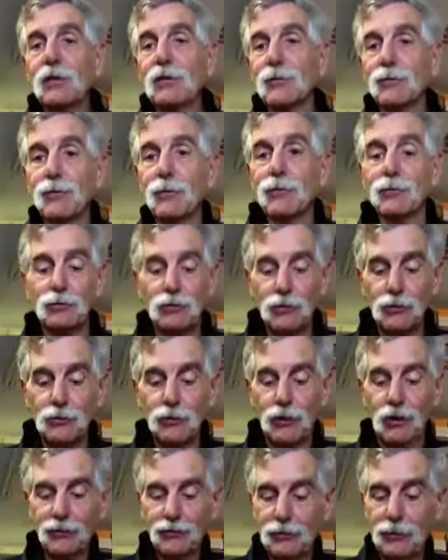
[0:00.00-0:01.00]
the first
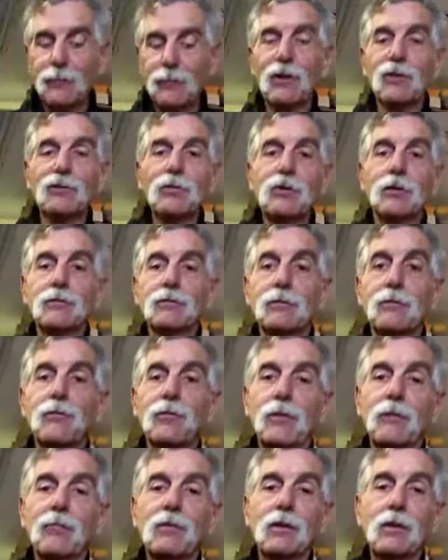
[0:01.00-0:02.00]
owner after myself.
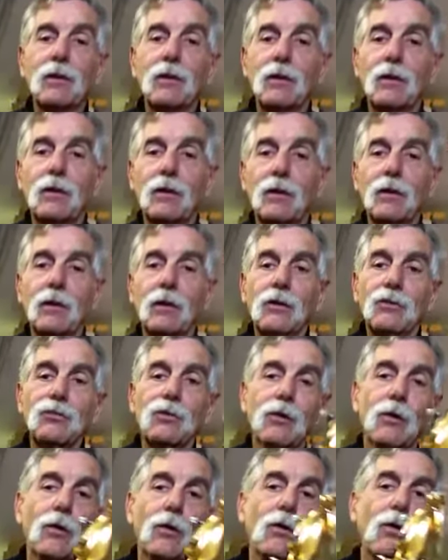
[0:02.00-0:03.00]

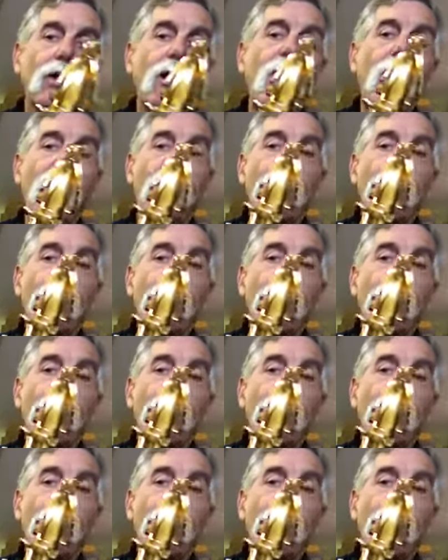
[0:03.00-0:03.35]
So.